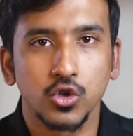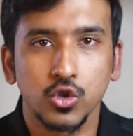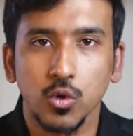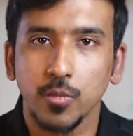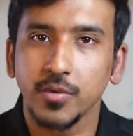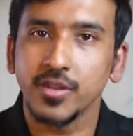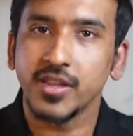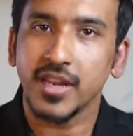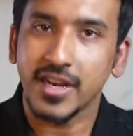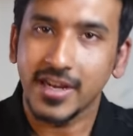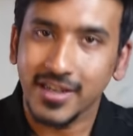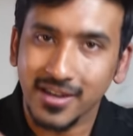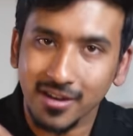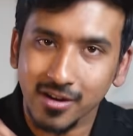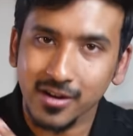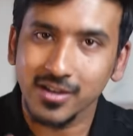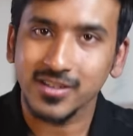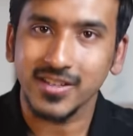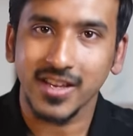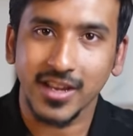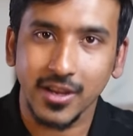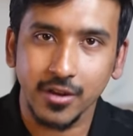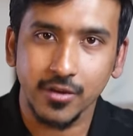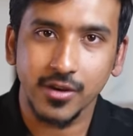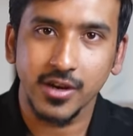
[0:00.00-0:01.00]
So with
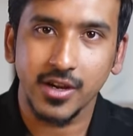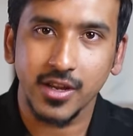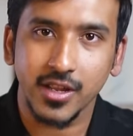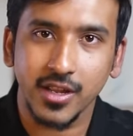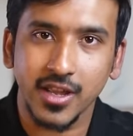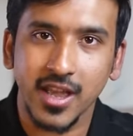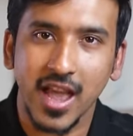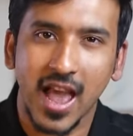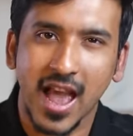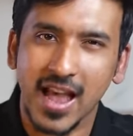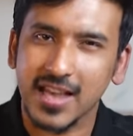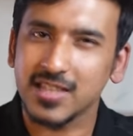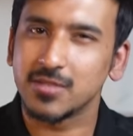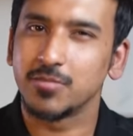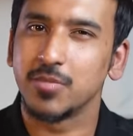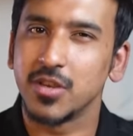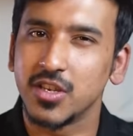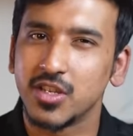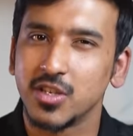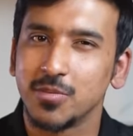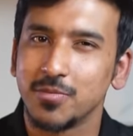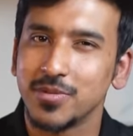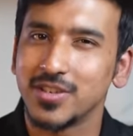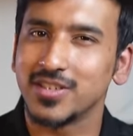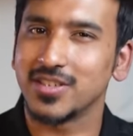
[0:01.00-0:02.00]
internal security, has
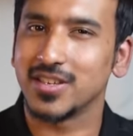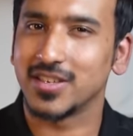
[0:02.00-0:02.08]
BJP